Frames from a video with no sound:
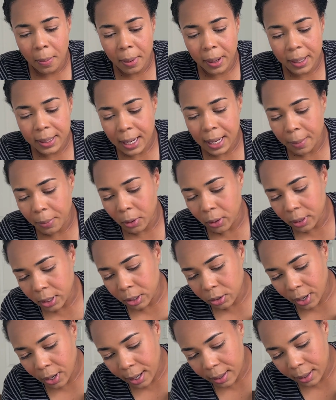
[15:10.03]
But I'm going to
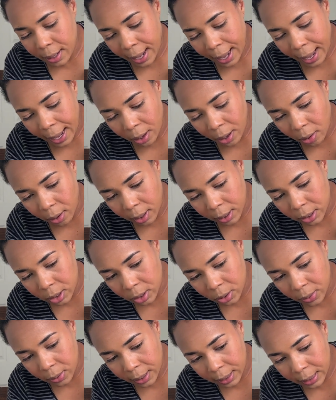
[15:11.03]
try to hang on
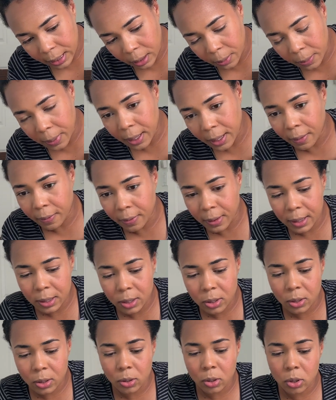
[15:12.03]
to a little bit of
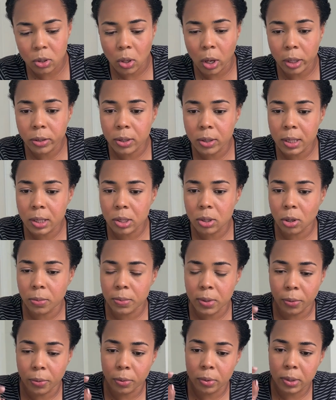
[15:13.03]
this, not to
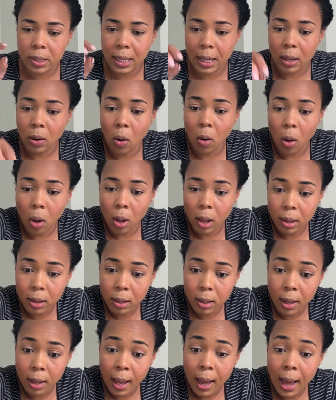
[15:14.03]
disturb the roots at
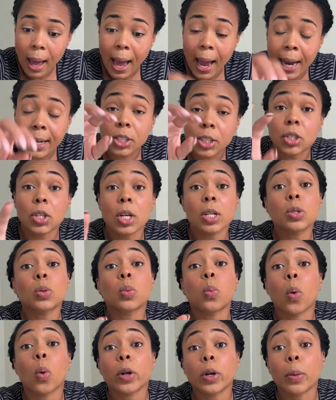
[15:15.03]
all. I
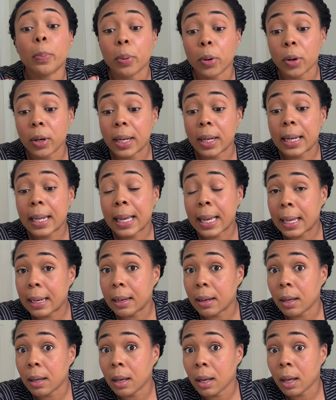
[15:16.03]
just want to put it
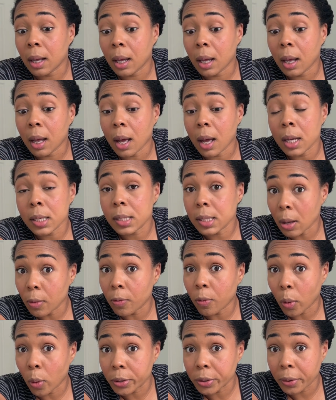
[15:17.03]
in a
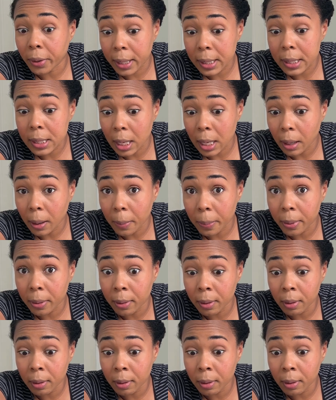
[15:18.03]
self-watering setup.